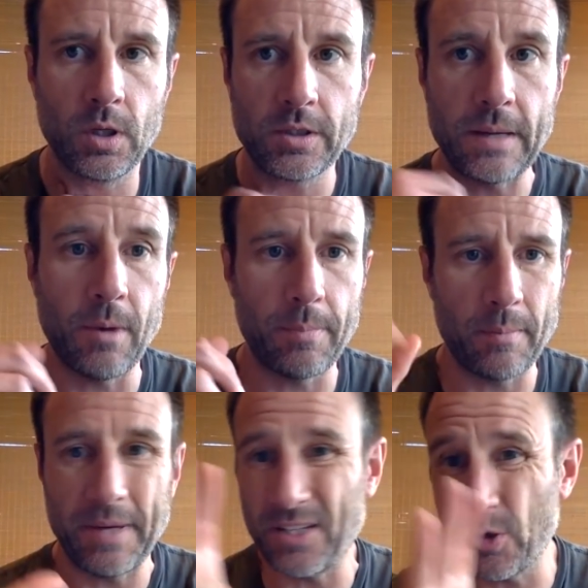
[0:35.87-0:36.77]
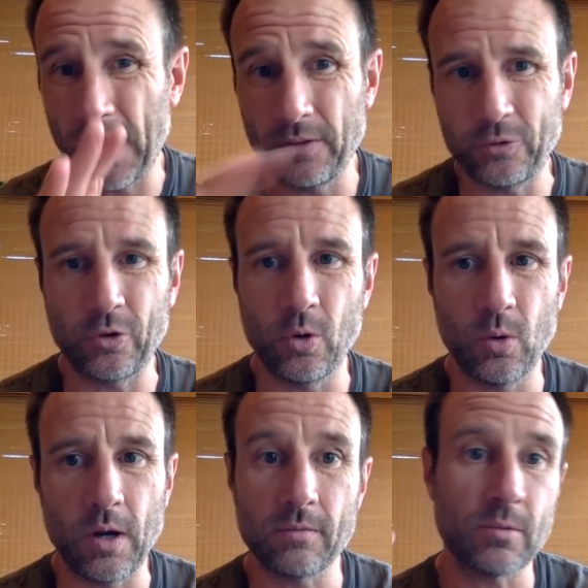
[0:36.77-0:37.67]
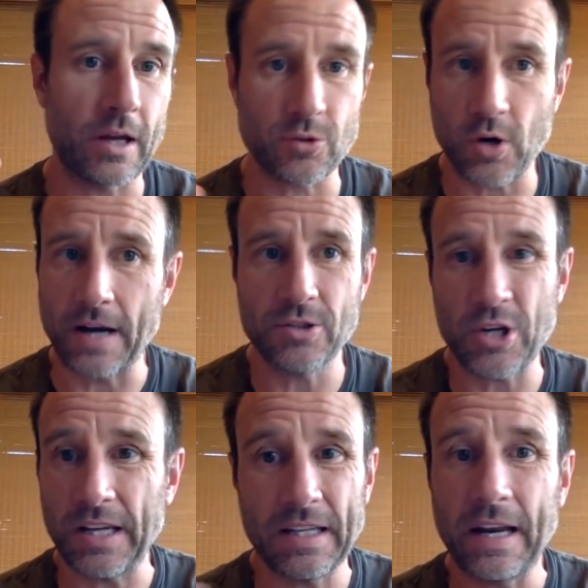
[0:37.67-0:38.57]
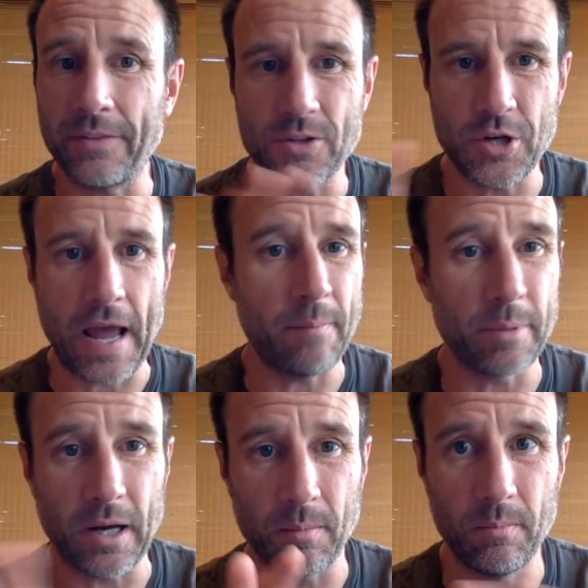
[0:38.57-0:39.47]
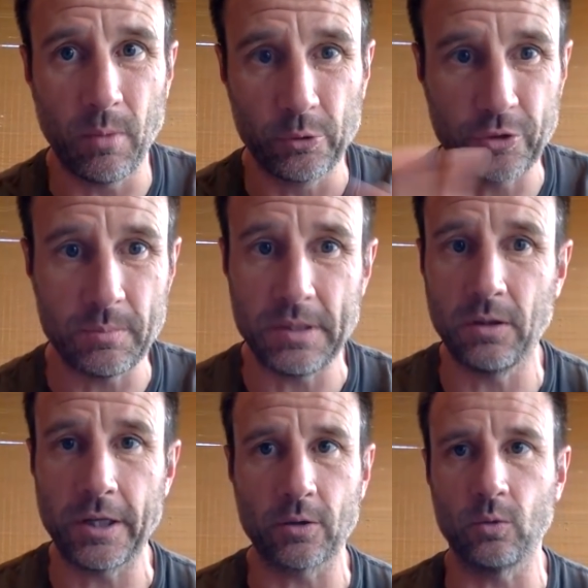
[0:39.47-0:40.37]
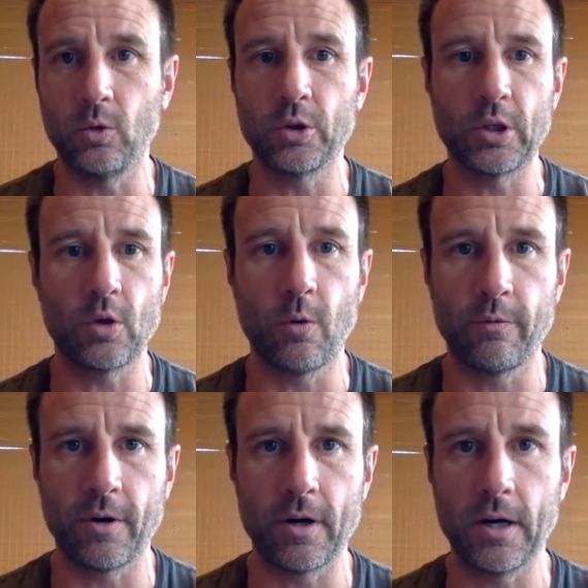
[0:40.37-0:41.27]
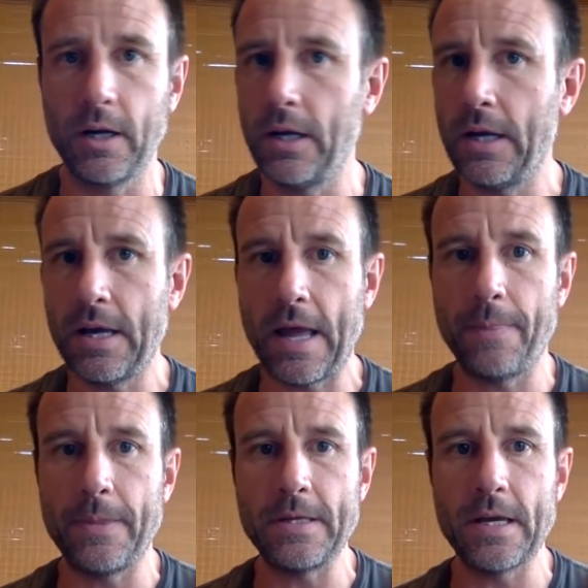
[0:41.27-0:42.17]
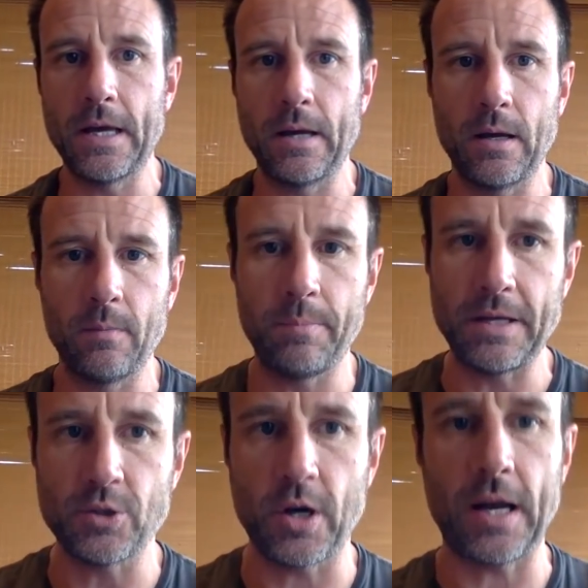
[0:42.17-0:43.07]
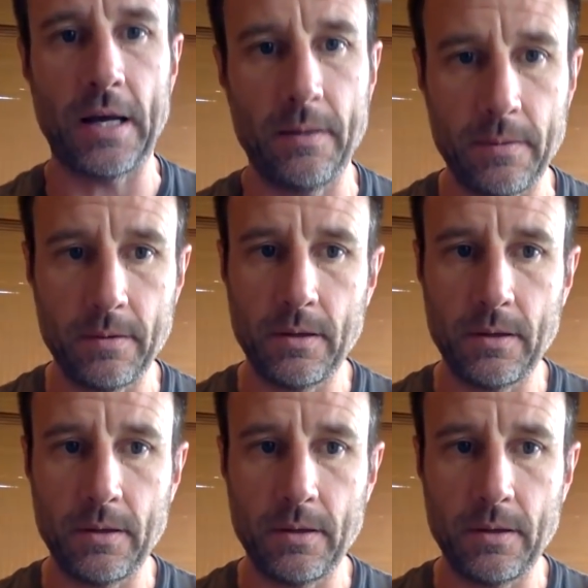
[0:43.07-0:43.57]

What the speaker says: came up on Patreon. So I'll try to check in on the chat, but I'll mostly be like looking over at the Patreon